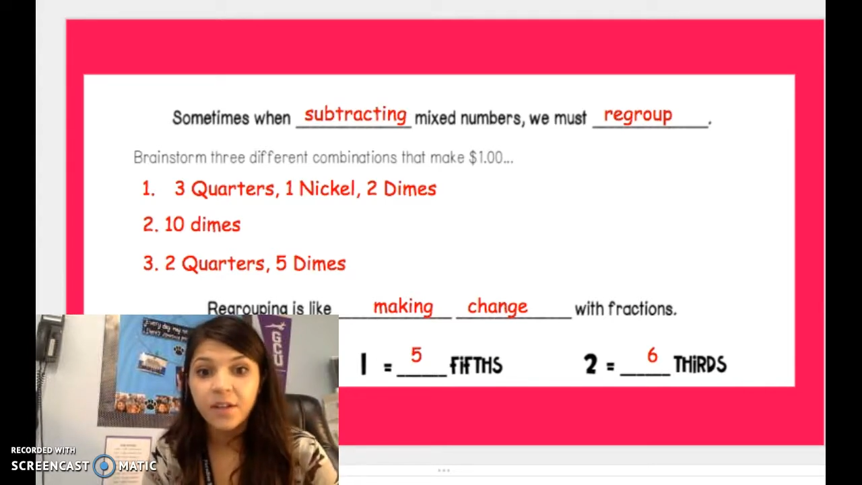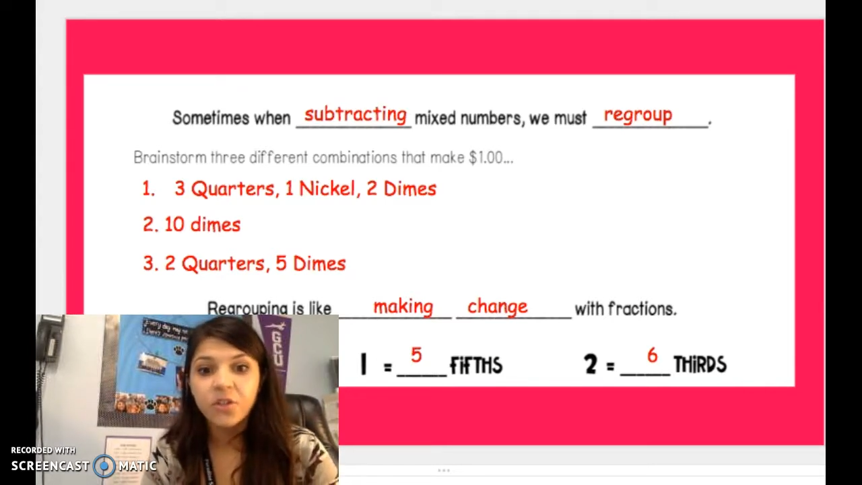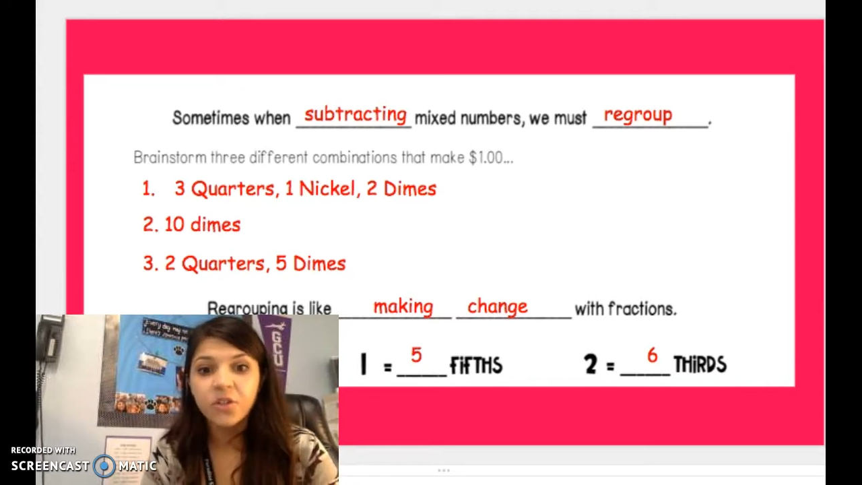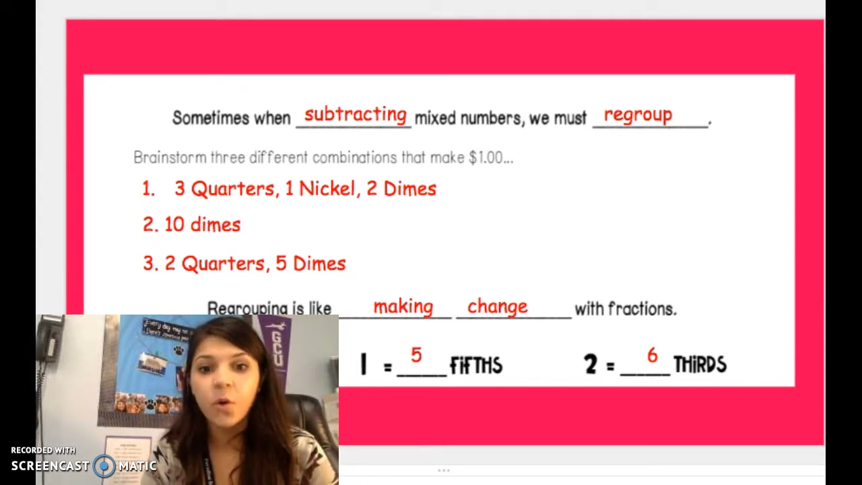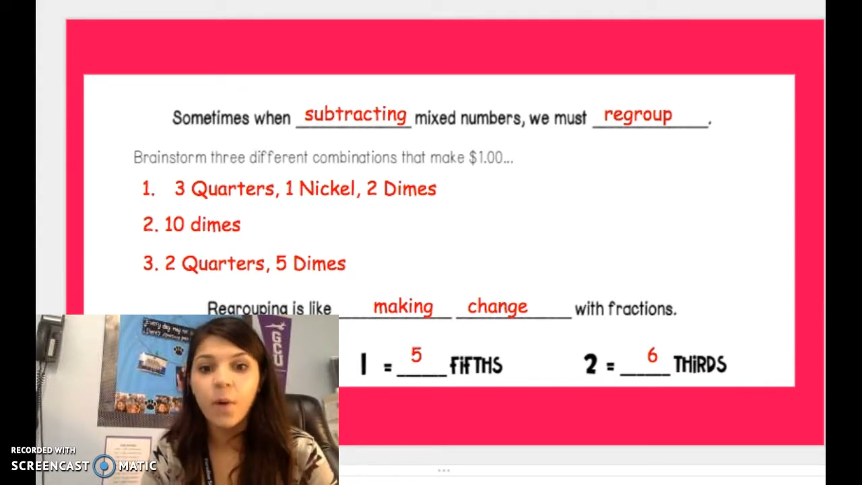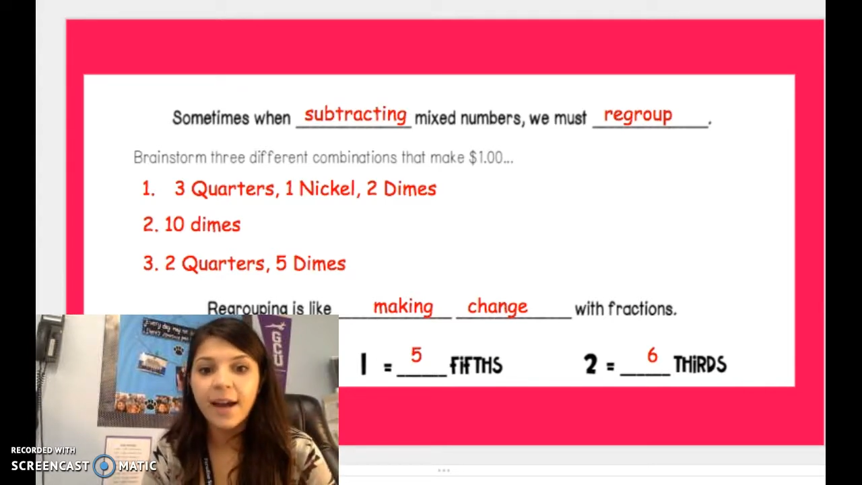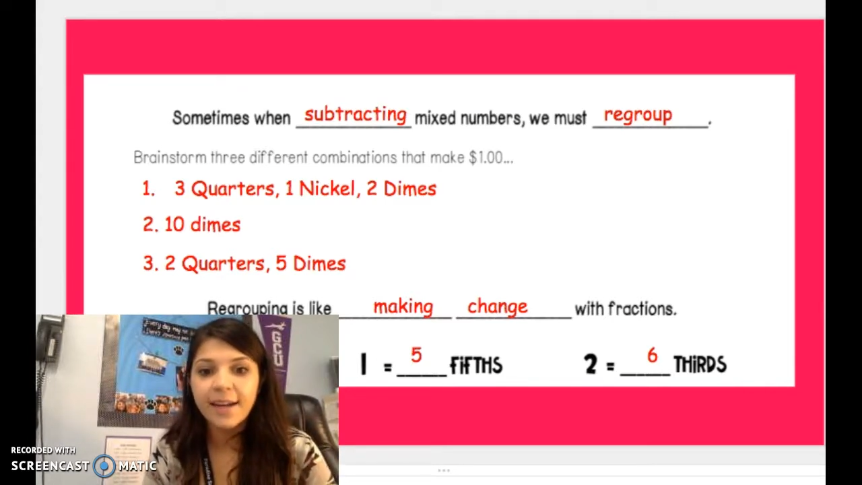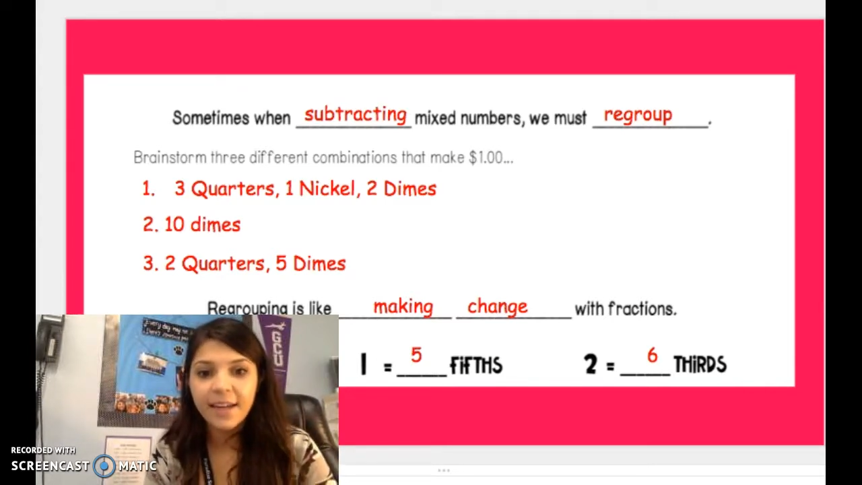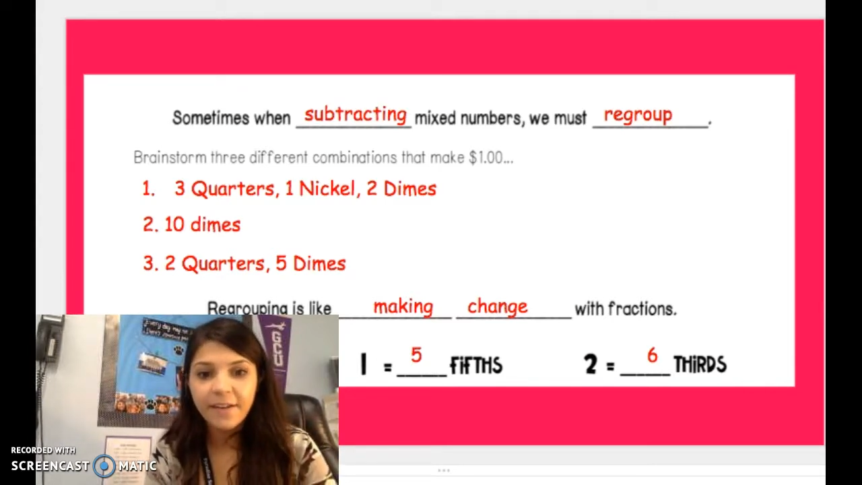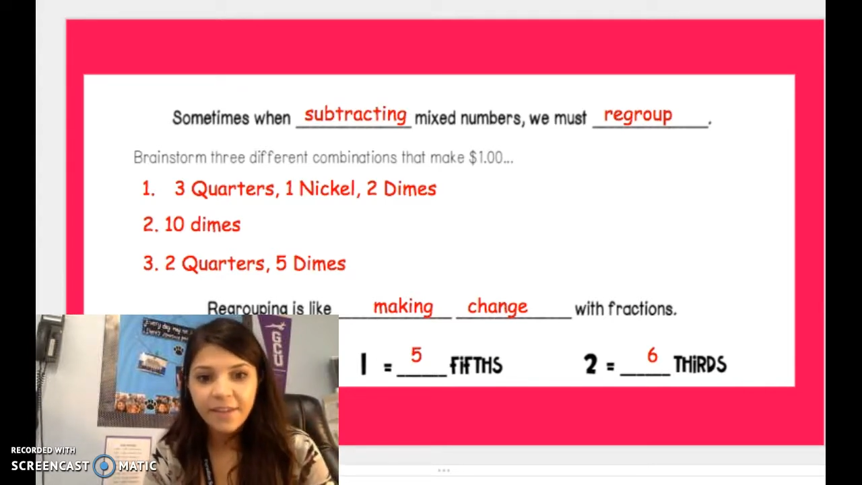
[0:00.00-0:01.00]
So I
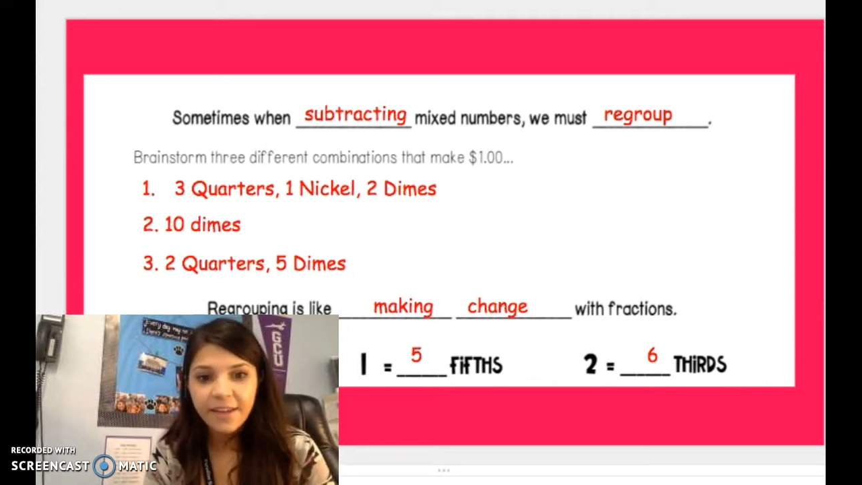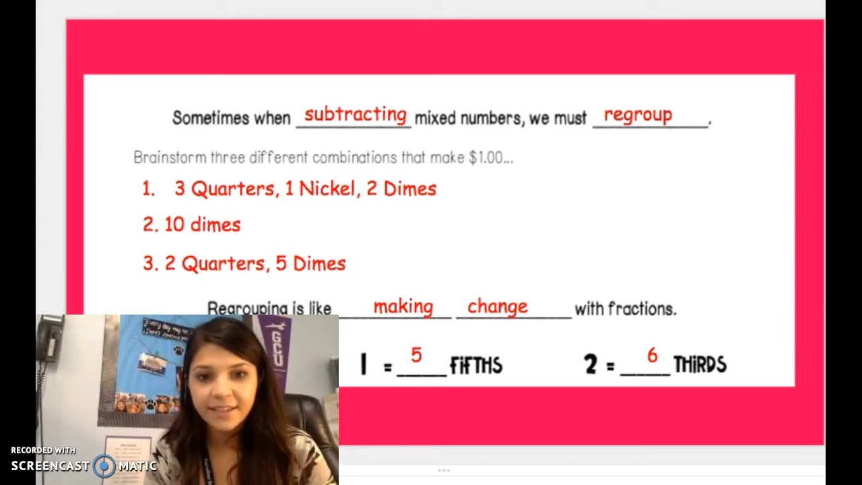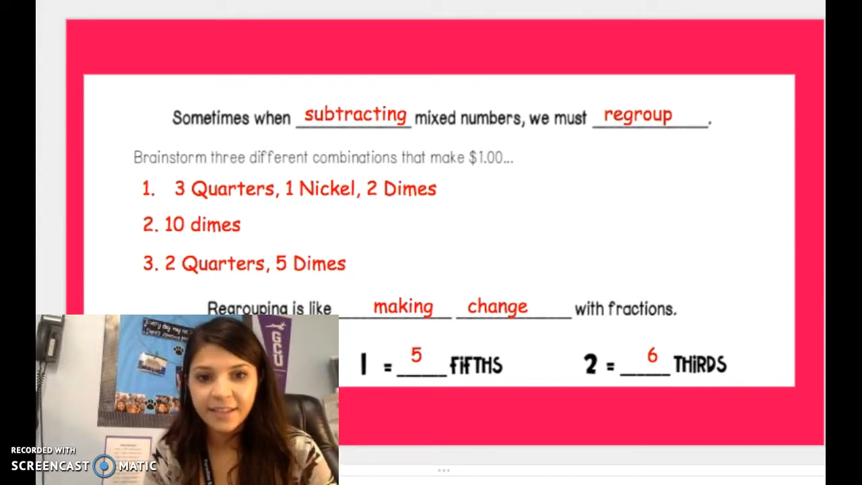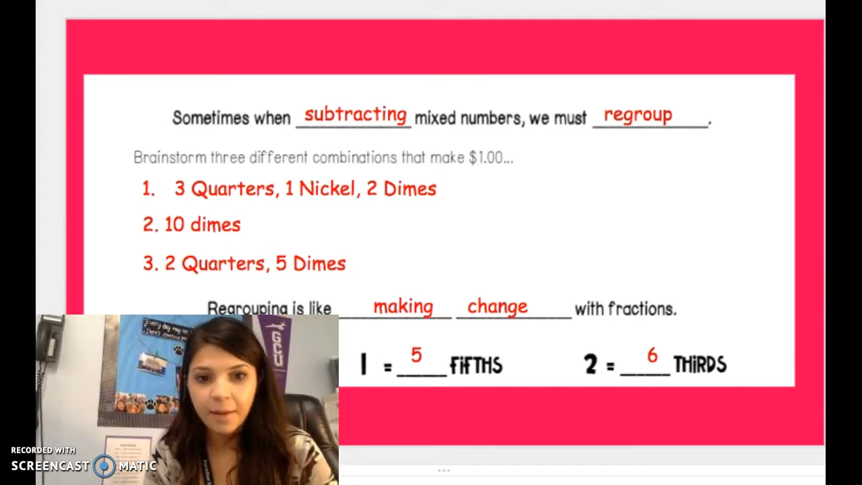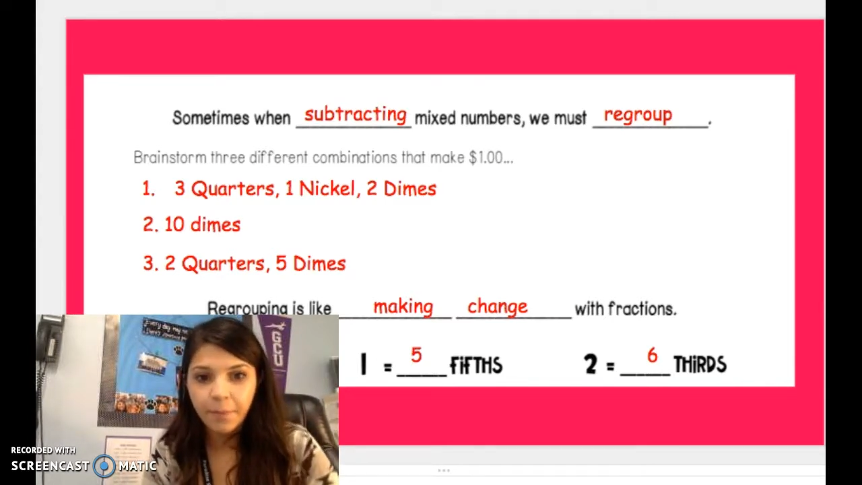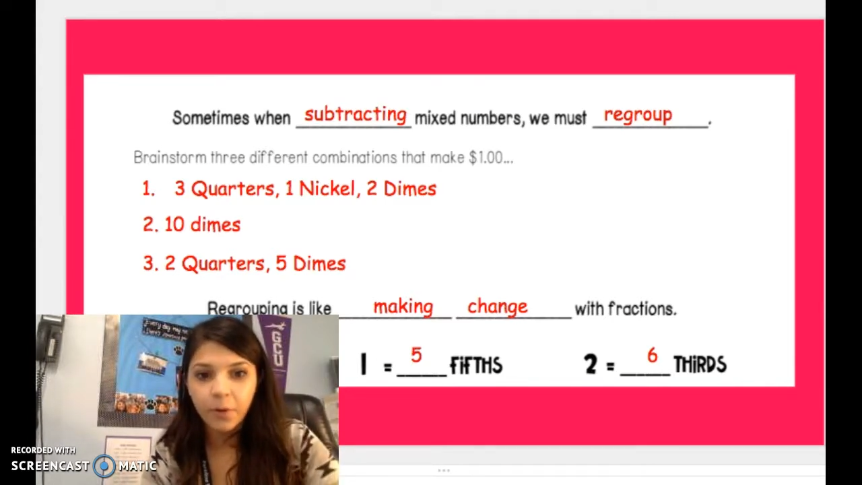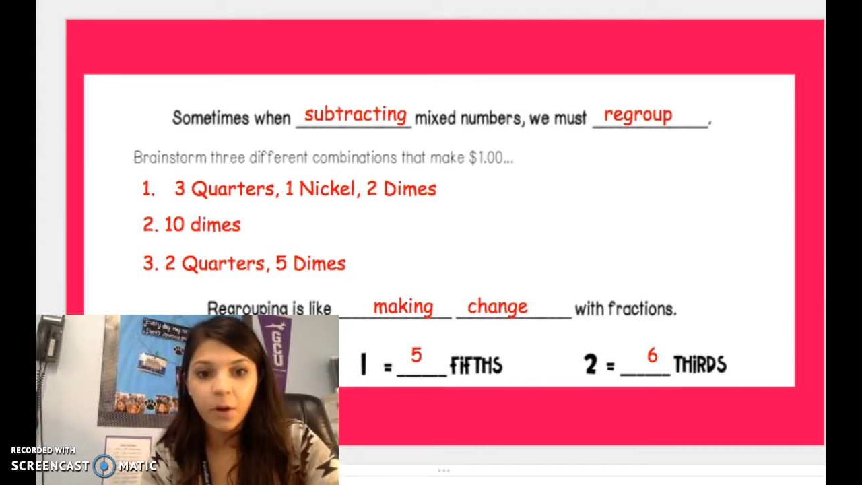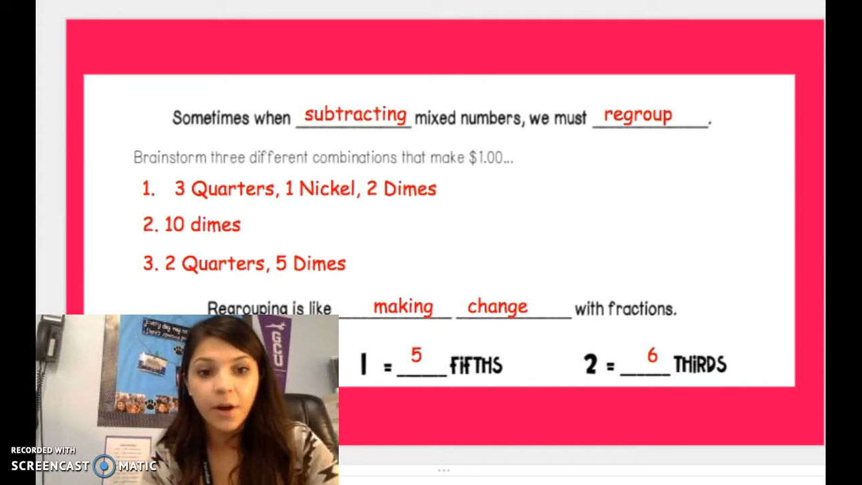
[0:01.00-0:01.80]
gave the example